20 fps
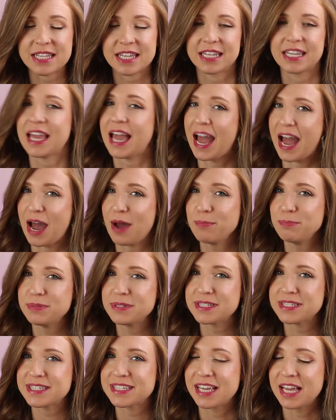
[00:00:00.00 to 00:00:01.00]
and
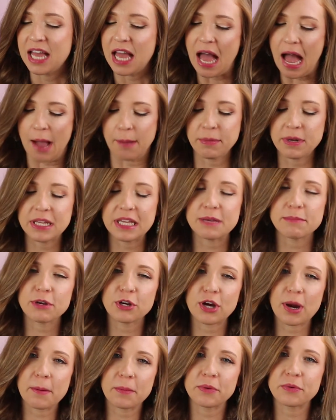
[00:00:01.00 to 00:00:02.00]
caps. I'm gonna get my
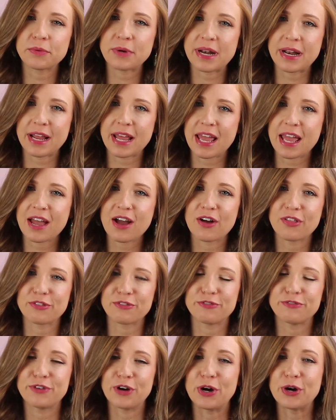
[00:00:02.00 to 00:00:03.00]
grandma Renae on the
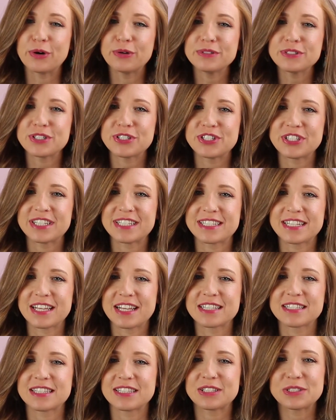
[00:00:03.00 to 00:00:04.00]
phone so she can tell
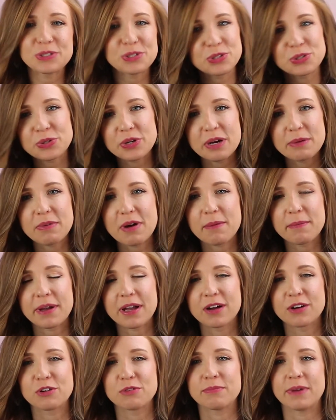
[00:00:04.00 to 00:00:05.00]
us a little story about my
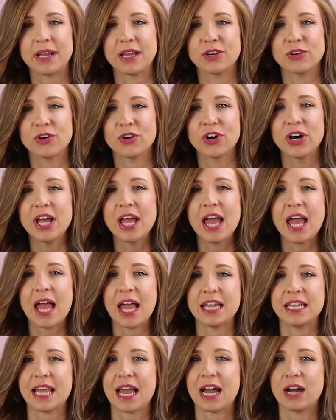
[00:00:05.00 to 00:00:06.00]
Uncle Michael
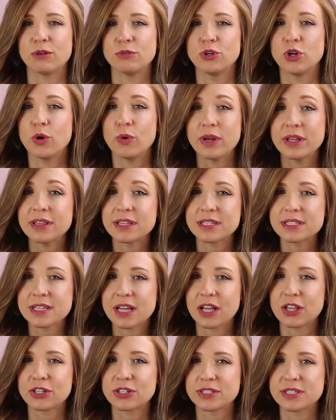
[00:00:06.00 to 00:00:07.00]
and how knowing this
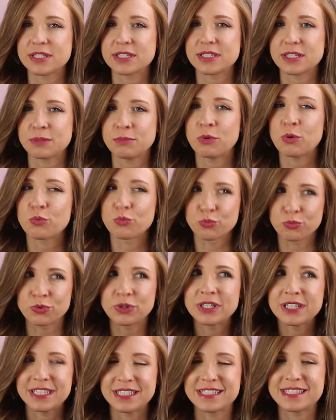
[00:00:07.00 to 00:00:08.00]
color system
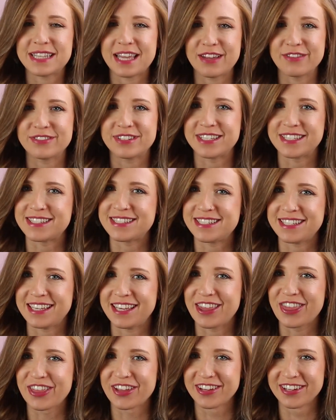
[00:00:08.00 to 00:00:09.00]
really saved his teeth.